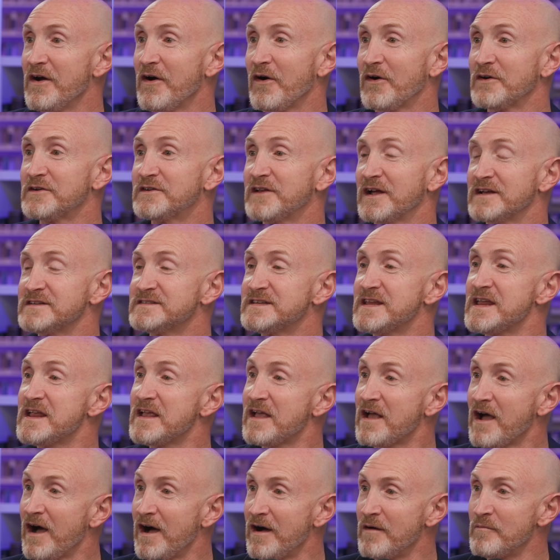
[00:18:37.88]
or does he
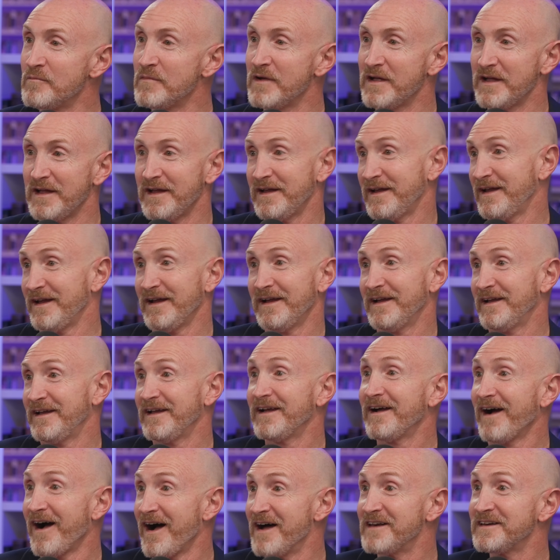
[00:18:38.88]
come
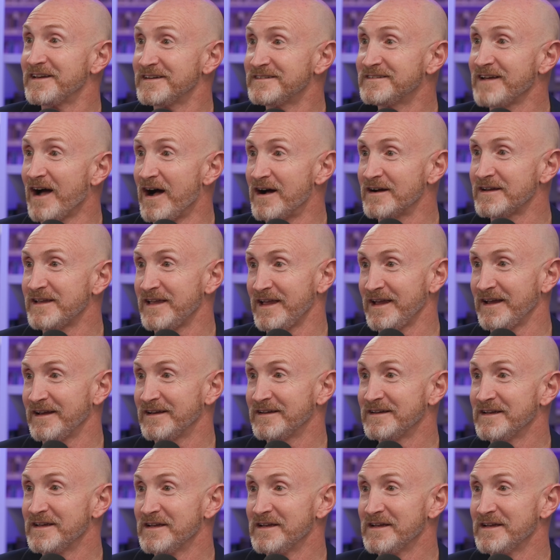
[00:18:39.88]
on a donkey?